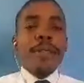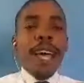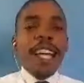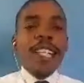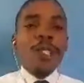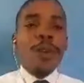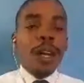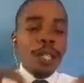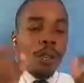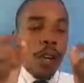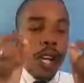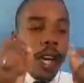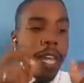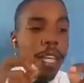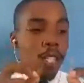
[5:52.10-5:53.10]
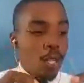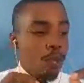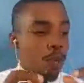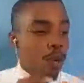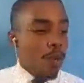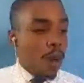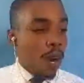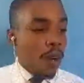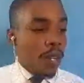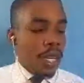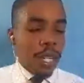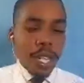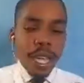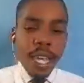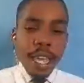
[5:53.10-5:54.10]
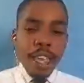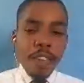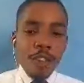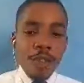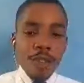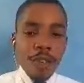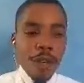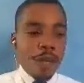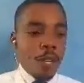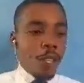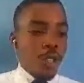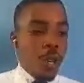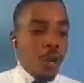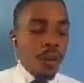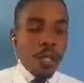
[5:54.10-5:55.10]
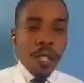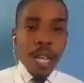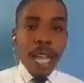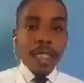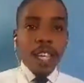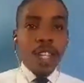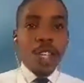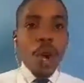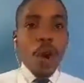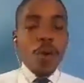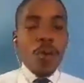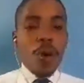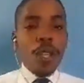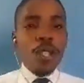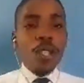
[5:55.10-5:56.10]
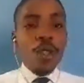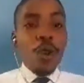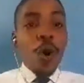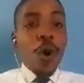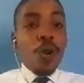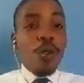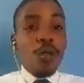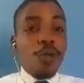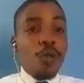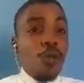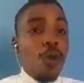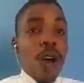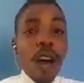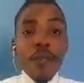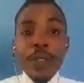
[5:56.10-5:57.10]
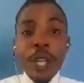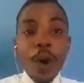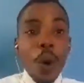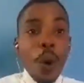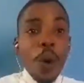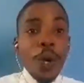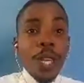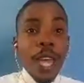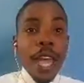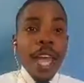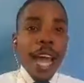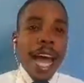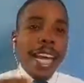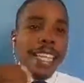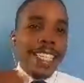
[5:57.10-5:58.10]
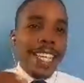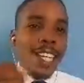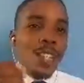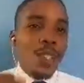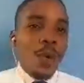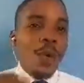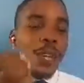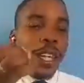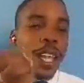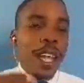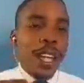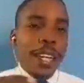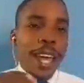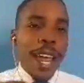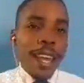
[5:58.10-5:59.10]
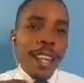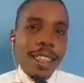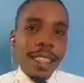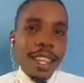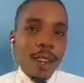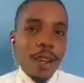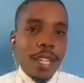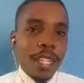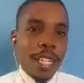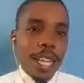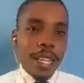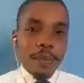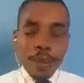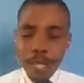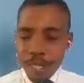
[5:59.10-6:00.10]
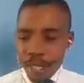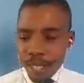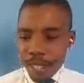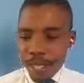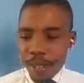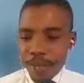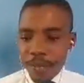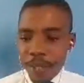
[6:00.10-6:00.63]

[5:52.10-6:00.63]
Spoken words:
That's why you need to be worried if youths and the young ones go throughout the whole year and they don't learn anything on a daily basis.